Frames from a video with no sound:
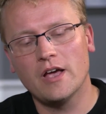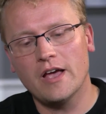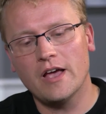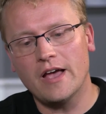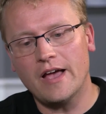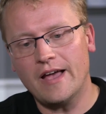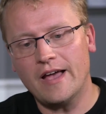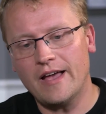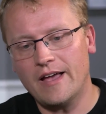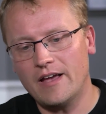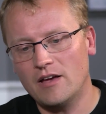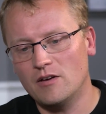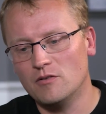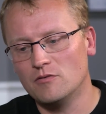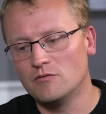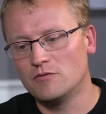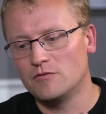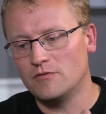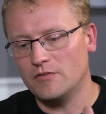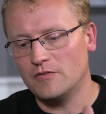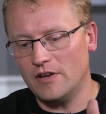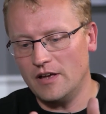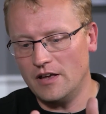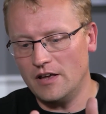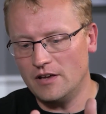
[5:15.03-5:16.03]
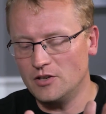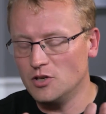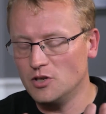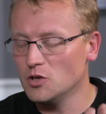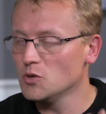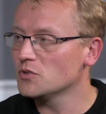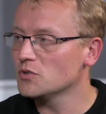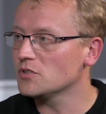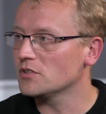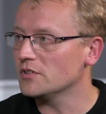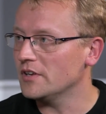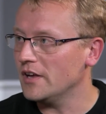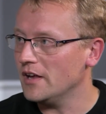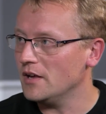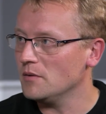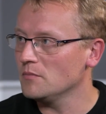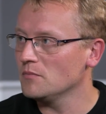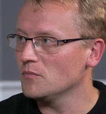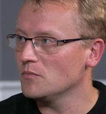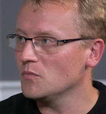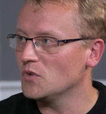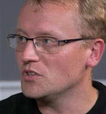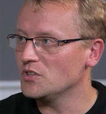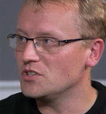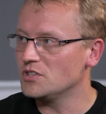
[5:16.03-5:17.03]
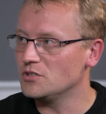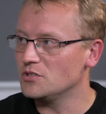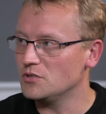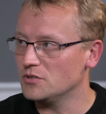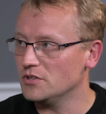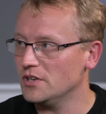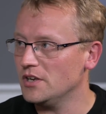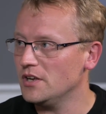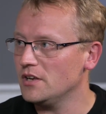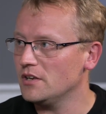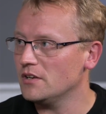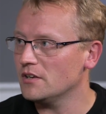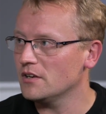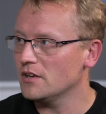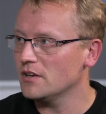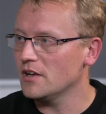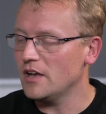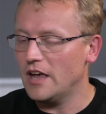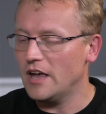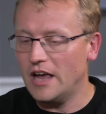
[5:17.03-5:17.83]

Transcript: have a username, which is unique, mm.